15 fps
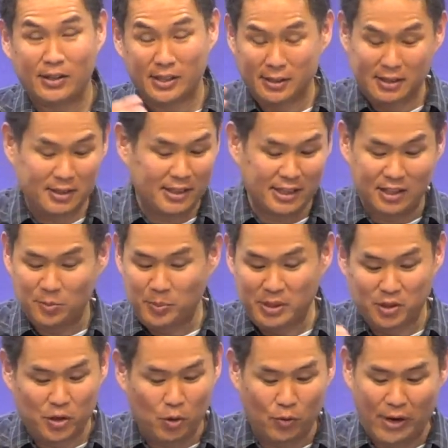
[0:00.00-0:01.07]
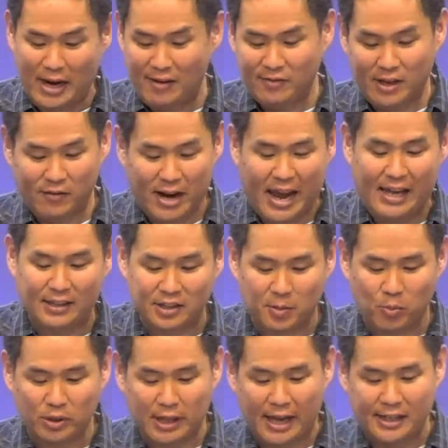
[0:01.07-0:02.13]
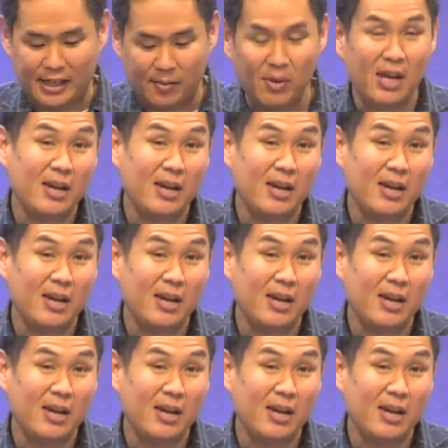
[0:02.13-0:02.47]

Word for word: this kid has been so great. I've never had someone like him.